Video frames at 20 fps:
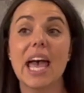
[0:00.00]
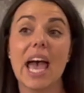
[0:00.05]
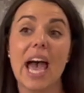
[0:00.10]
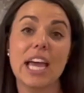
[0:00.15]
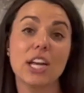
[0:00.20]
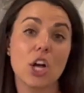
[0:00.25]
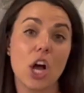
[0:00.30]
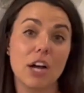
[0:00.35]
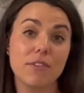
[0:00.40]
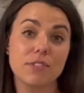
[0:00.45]

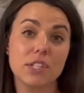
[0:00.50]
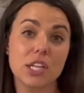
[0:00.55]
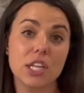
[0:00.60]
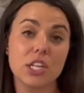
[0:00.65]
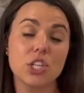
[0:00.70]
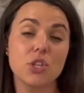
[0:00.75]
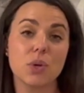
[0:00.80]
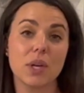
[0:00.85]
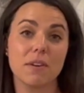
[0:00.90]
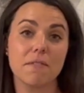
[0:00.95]
and often
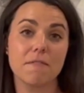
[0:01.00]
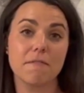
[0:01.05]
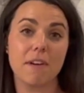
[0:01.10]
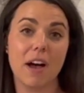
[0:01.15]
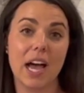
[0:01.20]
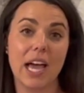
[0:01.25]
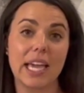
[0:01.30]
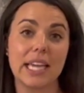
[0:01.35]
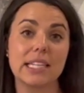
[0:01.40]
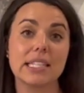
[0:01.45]
you can
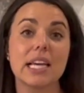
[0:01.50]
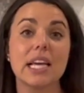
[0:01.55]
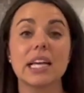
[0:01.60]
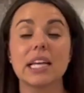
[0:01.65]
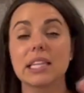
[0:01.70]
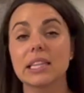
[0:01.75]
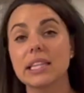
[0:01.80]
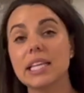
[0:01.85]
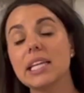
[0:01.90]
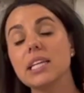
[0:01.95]
find
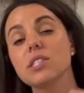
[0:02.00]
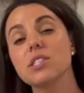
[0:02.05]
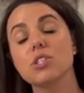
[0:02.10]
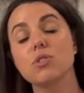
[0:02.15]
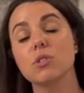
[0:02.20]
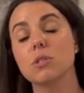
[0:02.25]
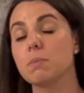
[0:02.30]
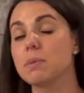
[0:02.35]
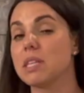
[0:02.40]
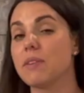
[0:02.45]
links to
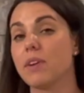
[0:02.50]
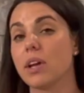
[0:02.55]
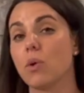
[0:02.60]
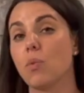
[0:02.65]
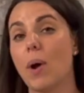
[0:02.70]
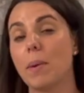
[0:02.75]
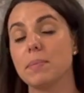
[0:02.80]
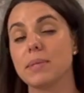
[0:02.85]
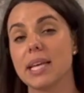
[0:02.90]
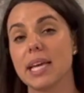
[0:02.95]
specific
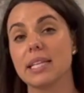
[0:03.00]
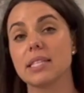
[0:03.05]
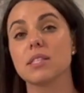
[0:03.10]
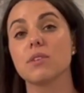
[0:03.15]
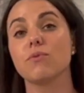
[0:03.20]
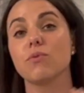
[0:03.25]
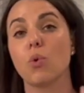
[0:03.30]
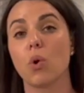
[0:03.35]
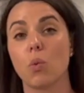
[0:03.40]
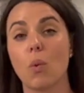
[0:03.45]
websites
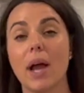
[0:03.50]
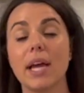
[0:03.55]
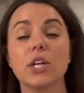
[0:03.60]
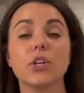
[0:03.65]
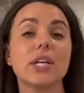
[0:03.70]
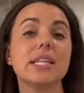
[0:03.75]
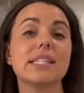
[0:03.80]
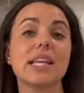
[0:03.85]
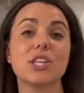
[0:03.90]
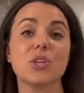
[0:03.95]
for
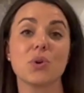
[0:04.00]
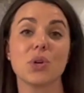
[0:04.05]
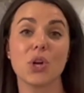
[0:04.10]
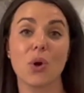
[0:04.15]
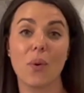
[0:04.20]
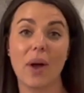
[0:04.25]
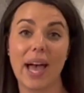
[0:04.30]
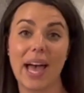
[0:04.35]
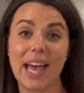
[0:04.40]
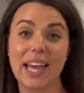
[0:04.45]
wineries that you can go
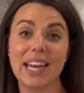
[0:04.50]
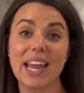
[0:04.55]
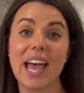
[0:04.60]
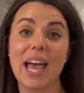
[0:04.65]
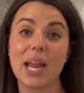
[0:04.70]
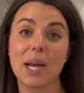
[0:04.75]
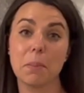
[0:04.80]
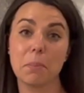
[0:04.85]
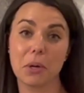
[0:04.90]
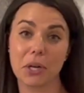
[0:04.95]
ahead
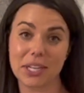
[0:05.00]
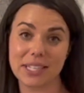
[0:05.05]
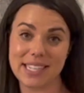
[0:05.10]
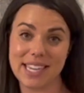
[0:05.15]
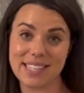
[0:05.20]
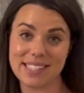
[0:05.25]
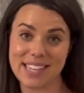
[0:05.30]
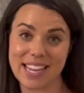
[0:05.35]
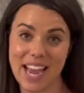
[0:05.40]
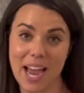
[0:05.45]
and book a
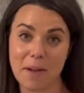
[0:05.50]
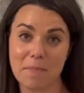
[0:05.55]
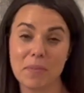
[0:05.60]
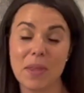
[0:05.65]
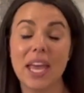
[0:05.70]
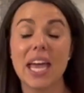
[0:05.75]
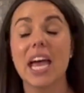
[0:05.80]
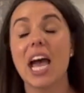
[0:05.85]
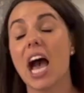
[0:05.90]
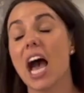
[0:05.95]
tasting at.
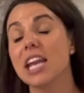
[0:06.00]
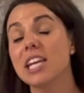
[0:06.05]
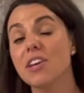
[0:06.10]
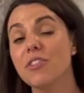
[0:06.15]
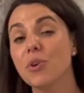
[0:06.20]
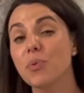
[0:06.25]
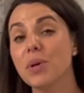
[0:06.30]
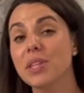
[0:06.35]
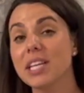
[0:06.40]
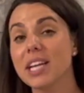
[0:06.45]

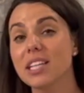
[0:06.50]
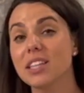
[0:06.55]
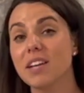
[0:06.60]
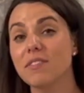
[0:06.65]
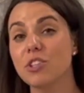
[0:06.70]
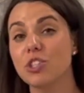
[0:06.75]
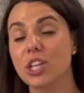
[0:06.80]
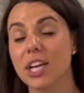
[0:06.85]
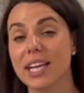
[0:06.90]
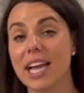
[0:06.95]
Another one that I love
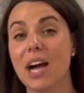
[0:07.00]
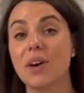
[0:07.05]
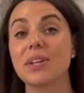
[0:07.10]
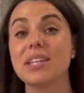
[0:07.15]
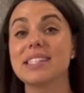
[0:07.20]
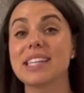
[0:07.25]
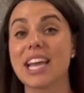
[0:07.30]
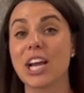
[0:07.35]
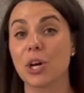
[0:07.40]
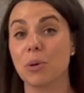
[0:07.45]
to check out
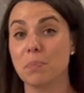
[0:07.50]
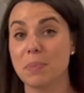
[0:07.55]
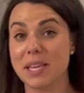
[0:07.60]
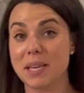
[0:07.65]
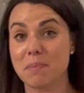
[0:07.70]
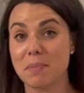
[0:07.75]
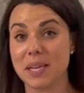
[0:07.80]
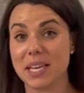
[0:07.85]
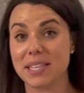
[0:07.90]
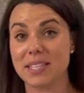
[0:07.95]
is
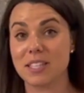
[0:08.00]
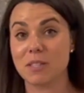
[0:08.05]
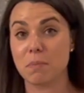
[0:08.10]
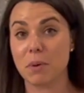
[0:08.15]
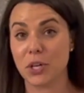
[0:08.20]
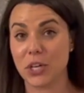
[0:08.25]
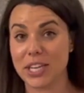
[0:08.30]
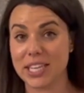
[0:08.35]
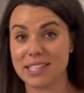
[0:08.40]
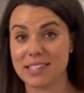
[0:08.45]
Airbnb
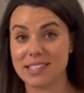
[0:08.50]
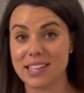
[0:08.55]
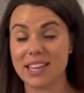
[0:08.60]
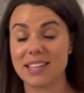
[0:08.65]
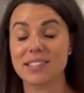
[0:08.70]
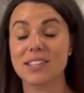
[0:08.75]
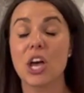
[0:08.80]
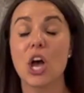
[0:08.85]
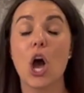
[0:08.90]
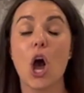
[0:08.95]

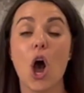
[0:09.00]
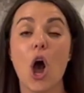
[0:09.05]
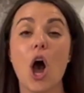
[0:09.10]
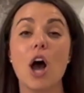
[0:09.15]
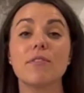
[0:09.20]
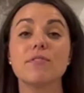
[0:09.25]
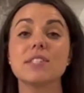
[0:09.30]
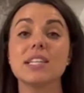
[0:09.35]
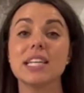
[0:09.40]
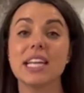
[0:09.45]
experiences.
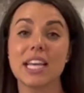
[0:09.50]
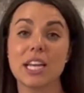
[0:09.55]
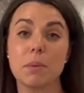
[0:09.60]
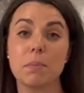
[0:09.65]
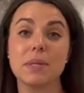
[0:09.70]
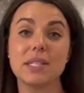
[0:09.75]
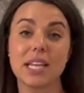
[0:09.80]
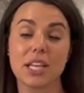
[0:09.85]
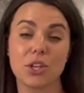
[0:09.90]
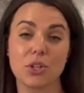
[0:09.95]
Often in a
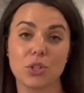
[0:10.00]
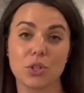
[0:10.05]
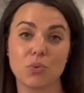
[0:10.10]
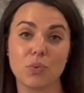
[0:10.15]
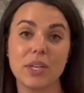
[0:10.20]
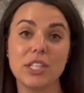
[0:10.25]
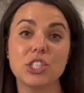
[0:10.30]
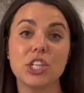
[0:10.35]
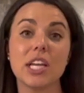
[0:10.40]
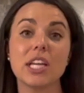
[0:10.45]
particular
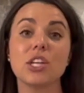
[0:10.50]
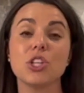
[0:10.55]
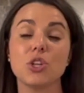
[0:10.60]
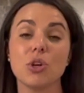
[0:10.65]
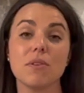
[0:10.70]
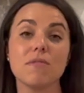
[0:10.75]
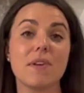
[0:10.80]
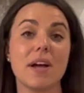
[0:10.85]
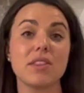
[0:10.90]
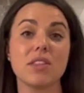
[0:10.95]
region,
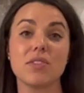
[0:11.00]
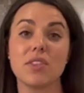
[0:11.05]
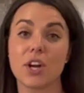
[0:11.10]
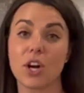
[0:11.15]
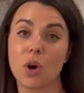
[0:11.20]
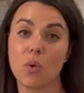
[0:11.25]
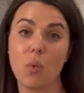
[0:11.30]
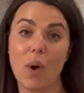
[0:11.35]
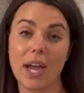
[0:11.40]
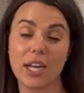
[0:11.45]
you'll find that there
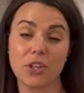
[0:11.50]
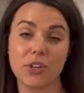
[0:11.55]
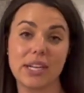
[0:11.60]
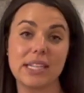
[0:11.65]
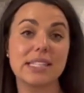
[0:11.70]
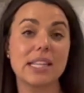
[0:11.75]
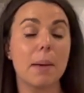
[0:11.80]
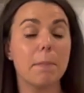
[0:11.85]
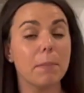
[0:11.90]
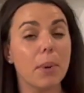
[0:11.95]
are wineries
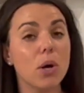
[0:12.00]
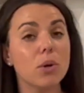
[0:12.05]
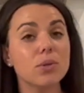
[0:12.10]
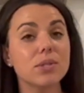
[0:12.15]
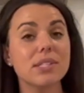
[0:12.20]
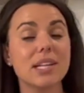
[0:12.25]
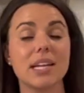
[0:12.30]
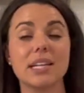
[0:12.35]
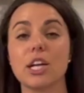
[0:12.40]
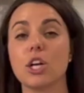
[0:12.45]
that
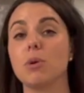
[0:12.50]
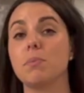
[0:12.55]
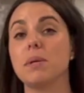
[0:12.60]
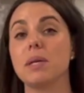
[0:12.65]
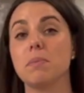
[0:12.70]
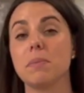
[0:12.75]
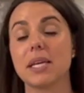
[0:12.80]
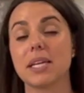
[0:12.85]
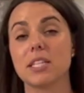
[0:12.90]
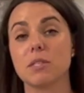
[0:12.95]
post on
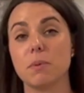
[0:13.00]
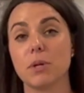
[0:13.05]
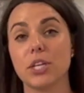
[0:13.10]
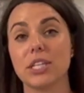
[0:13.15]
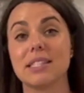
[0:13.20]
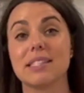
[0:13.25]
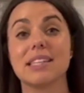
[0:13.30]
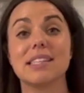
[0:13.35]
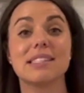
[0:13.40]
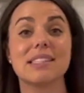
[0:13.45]
Airbnb
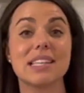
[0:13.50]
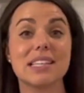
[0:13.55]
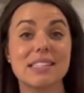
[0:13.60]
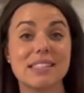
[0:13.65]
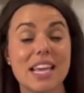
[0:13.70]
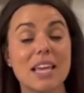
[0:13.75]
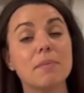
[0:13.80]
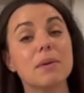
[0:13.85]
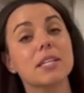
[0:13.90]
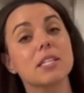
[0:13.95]
experiences the
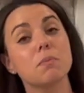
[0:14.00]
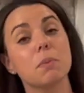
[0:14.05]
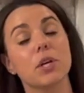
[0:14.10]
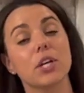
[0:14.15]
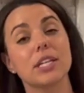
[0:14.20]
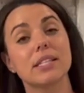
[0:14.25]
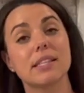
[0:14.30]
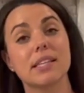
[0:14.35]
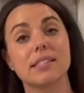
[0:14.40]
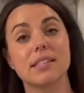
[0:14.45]
same
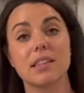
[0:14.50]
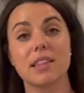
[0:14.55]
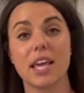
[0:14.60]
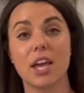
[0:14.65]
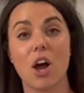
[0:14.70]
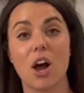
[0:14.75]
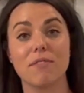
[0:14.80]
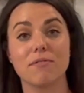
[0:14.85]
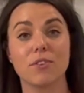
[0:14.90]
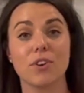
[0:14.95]
experiences that they
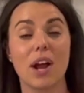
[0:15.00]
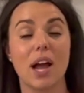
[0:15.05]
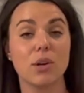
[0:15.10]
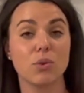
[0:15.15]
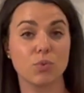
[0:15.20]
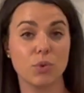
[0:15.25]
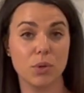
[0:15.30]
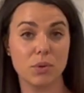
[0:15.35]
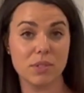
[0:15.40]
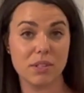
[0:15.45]
offer on
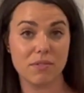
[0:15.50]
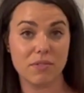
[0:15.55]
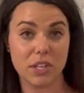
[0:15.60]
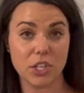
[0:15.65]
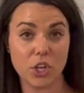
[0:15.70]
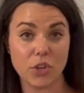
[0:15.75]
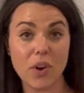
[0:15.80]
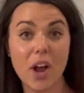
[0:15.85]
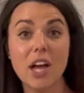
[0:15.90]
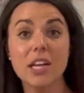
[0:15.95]
Rue de
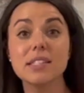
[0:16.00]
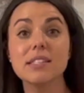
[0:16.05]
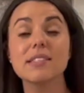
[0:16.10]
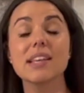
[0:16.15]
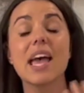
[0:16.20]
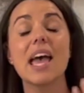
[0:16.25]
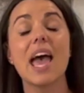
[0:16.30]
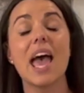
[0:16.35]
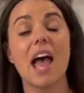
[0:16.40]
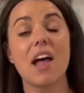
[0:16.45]
Vignerons
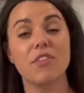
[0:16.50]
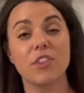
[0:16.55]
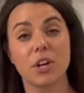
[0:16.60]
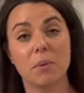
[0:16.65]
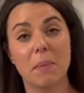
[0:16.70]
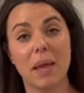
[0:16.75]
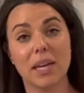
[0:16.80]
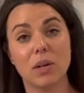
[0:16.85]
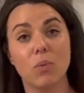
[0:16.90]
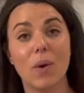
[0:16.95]
and their
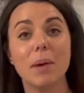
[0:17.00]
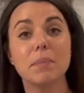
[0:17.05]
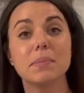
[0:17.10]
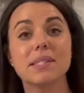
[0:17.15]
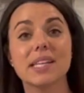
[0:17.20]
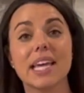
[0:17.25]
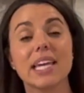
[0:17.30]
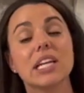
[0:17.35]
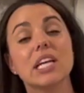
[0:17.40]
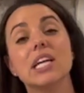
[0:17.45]
main
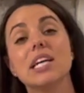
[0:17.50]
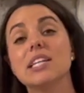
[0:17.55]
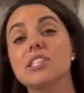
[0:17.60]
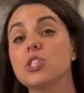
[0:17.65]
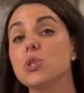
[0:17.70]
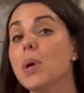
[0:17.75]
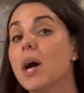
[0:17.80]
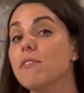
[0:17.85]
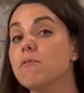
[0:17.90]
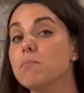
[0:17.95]
website. So
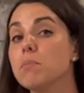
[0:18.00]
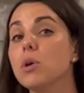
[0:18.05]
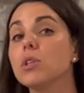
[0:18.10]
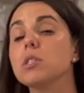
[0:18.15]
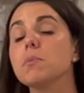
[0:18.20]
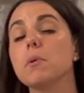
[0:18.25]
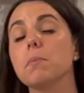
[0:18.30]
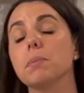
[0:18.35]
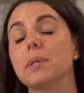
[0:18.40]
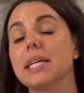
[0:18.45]
you have
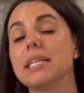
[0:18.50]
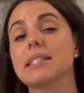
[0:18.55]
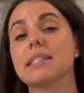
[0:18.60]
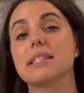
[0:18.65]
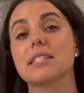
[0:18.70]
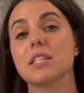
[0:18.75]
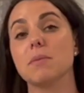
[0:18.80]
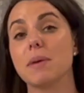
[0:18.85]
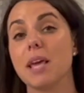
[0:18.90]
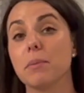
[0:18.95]
multiple places
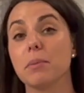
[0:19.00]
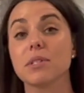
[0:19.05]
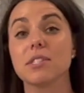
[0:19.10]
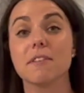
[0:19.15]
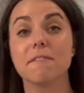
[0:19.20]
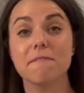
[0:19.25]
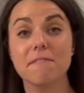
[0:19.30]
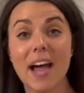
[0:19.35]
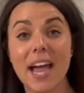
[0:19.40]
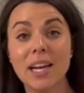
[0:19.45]
to be able to
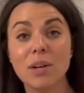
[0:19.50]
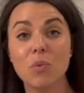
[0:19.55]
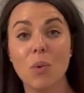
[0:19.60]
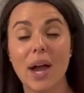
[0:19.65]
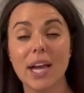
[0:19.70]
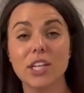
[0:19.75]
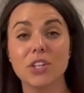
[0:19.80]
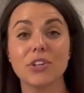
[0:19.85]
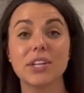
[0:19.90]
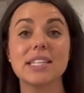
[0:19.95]
find
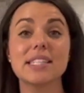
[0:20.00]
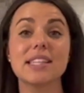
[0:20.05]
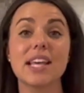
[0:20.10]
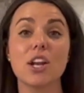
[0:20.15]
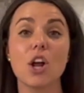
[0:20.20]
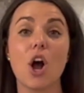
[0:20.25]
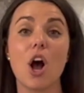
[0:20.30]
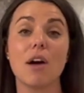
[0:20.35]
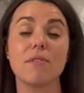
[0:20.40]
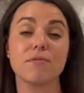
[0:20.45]
wineries that
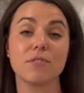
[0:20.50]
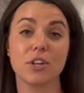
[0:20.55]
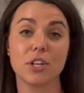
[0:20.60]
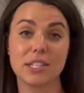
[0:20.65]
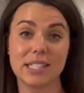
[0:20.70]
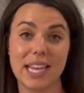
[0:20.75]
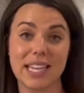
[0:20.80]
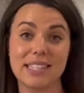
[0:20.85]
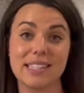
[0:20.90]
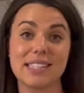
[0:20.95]
offer
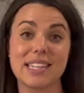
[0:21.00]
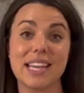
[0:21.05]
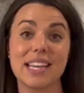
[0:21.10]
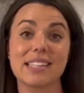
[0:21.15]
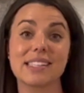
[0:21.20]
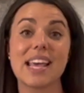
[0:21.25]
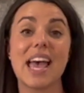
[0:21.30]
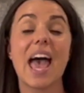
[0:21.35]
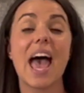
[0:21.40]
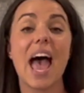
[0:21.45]
tastings
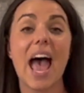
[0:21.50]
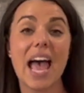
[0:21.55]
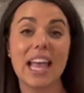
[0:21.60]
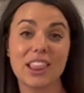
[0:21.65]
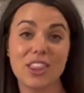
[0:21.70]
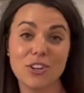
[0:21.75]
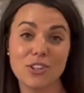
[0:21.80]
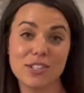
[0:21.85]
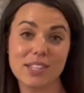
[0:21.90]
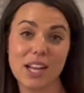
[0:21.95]
at
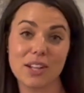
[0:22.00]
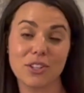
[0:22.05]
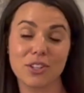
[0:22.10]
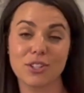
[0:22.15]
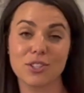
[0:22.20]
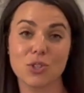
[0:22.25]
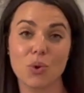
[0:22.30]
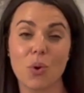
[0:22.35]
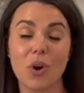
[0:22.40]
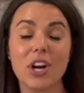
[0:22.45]
their cellar
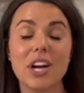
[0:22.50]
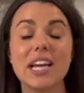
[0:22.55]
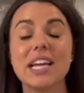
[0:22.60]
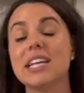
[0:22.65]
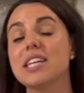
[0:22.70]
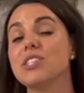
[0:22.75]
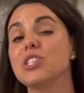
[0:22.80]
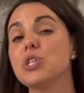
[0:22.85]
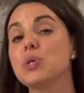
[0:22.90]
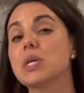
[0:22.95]
door.
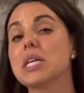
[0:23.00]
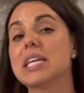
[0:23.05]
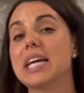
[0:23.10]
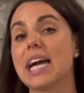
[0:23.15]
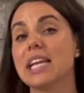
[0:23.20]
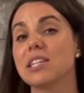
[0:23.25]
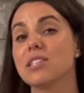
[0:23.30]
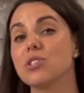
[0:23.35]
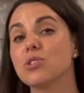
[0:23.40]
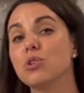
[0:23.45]
So you can
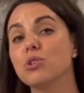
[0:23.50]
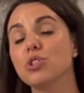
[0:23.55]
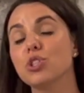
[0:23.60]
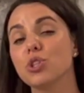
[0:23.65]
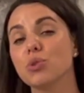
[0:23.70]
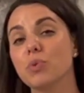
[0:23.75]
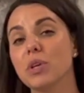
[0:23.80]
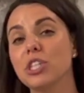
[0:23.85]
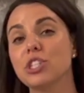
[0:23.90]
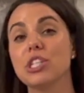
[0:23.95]
kind of search
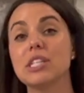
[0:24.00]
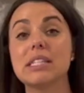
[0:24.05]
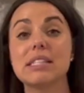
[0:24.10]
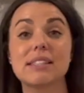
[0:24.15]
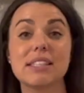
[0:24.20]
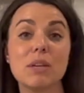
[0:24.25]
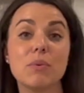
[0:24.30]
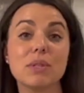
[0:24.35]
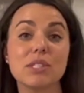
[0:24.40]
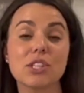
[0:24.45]
the region,
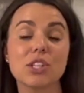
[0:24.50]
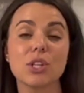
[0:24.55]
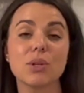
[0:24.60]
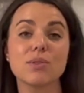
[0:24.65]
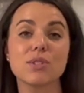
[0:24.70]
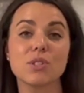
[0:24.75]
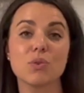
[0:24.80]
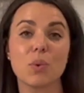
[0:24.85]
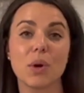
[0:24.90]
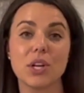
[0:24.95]
see what's
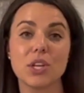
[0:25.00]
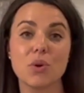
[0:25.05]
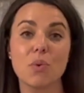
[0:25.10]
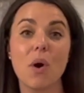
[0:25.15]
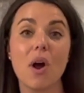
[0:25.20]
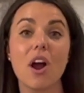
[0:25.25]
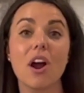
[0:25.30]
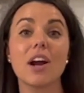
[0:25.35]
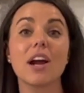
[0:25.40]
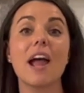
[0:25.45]
close to where you
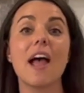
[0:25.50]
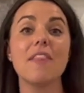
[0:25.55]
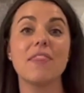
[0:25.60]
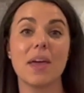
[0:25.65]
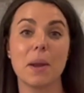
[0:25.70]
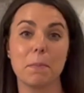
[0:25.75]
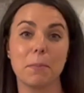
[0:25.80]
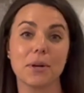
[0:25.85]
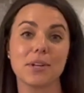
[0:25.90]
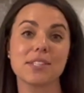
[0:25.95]
are, and
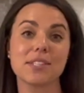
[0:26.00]
then book